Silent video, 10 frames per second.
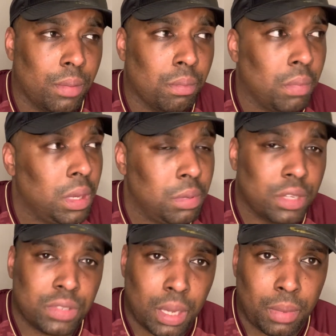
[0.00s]
Maybe if
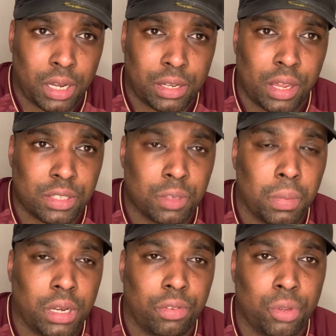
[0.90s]
Sam Allardyce had
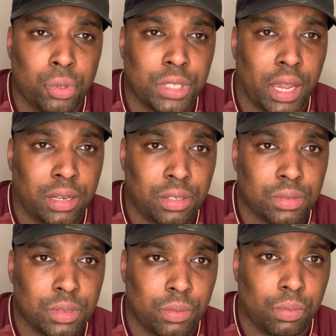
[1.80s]
made a few
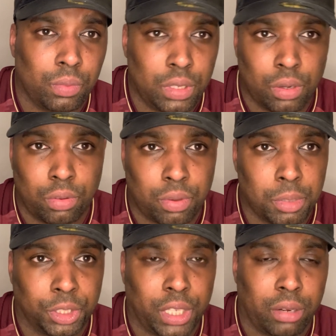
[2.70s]
signings, you know, from the
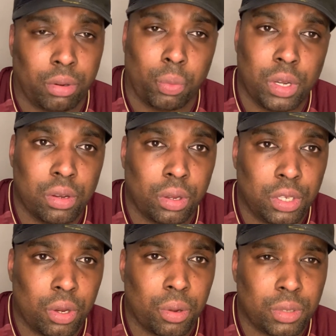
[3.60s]
January window, and you're
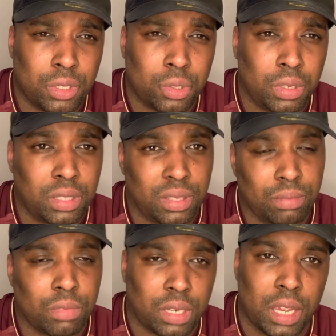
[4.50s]
going into it, you think,
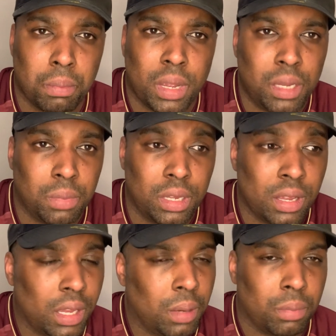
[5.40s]
okay, maybe.
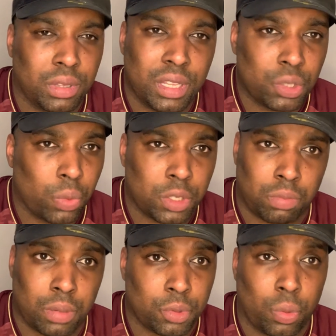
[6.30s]
But this West
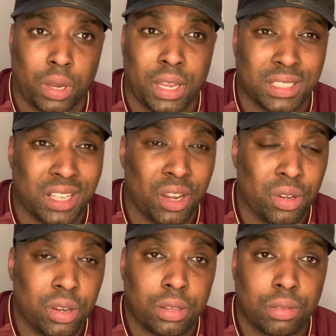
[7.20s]
Brom squad has got
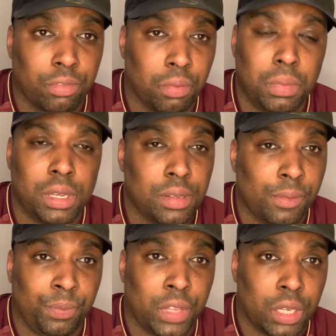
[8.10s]
nothing for me
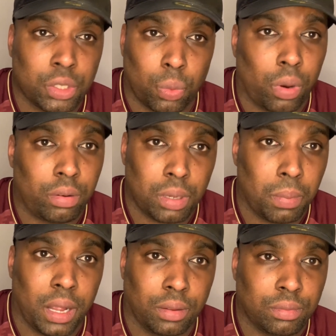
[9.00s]
to worry
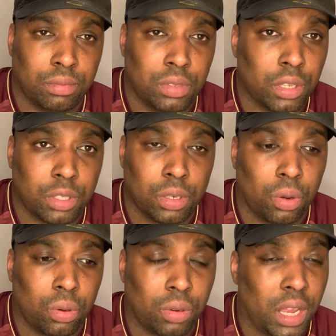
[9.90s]
about. Nothing at
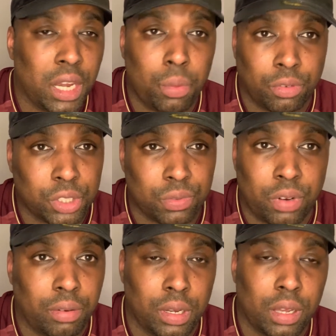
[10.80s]
all. And they were just
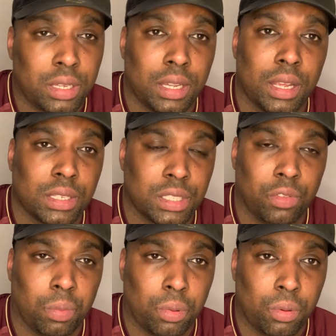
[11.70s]
very lucky against
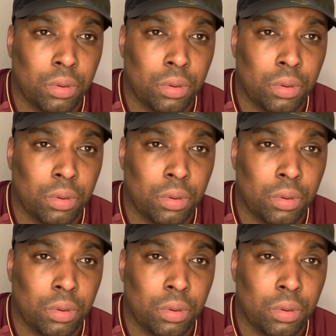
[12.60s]
Liverpool.